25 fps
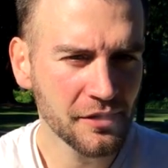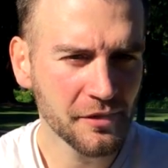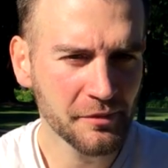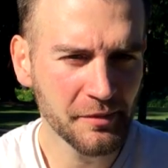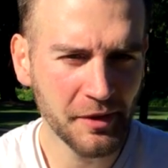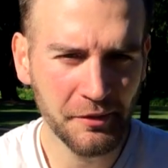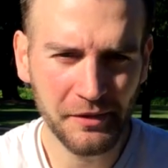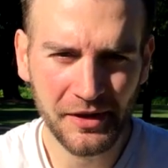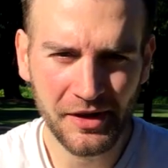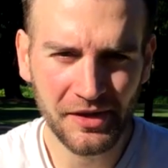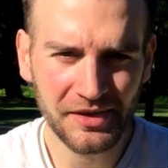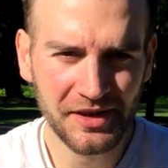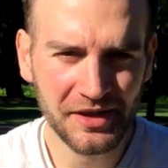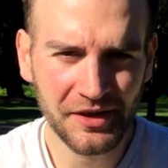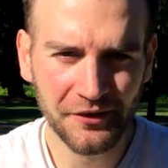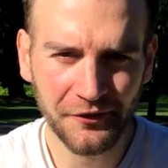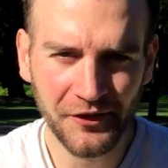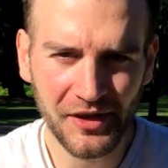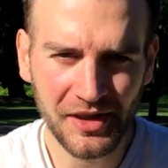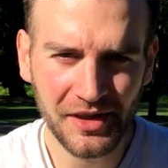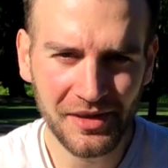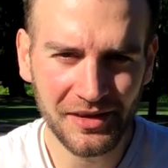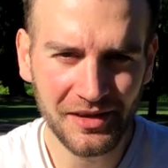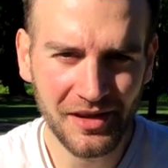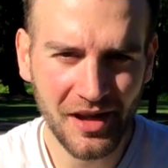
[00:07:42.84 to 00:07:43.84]
But we got to the
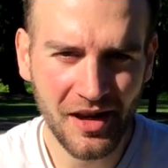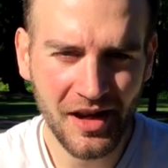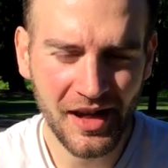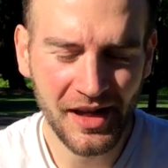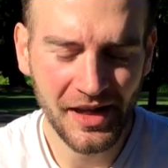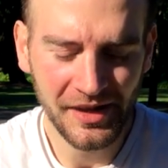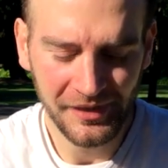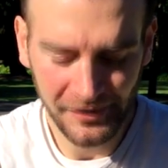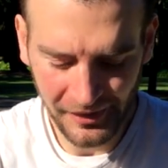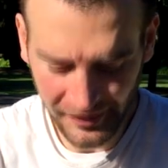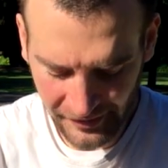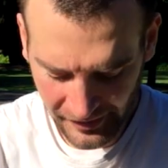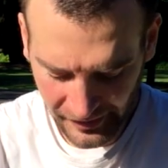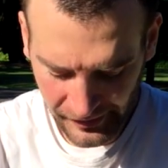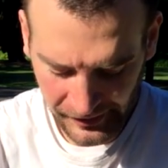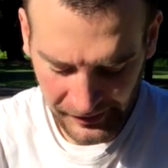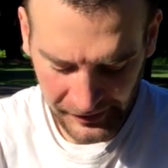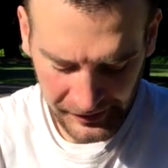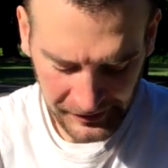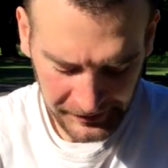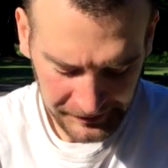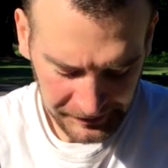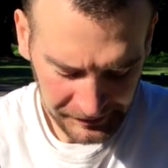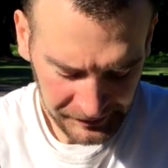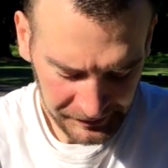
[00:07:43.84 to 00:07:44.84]
front of the line,
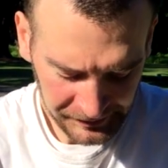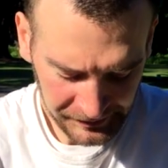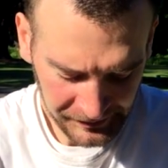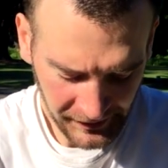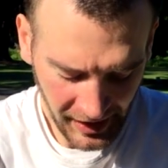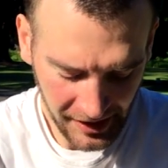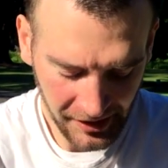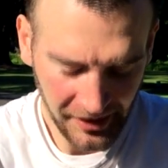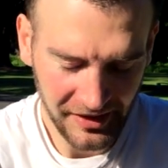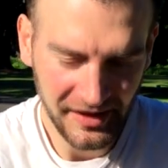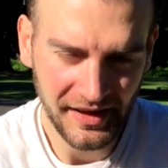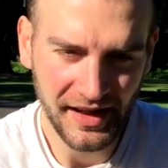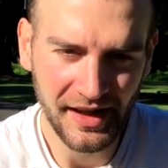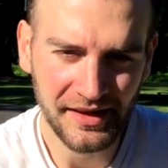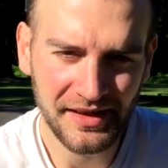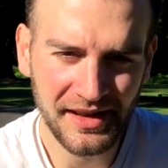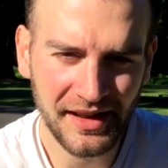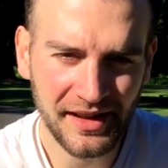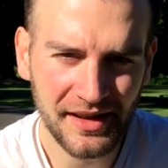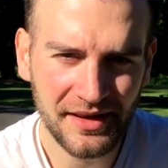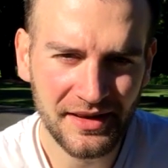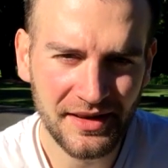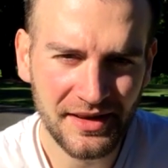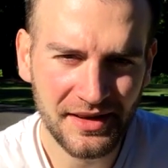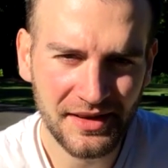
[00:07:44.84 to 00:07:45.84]
I looked at our
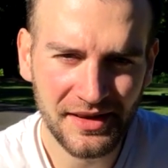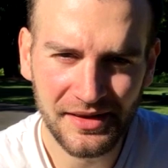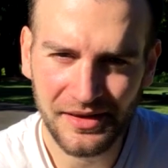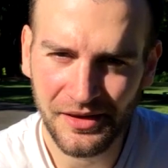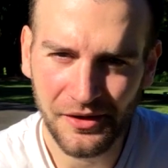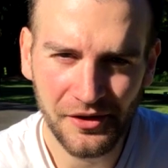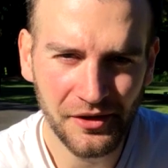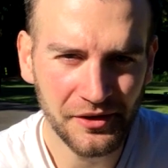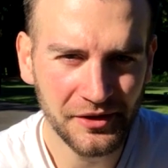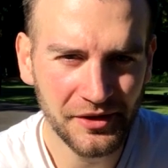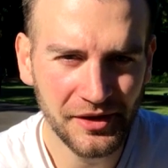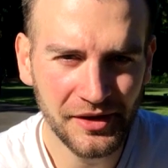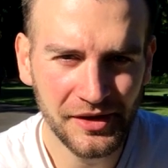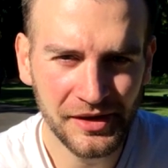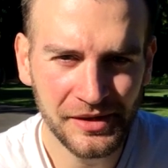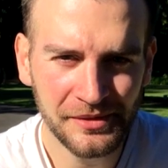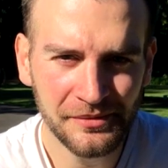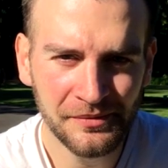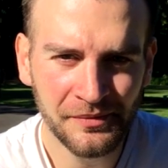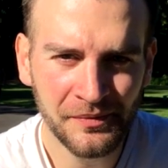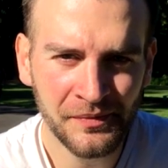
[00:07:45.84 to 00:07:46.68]
tickets, all good.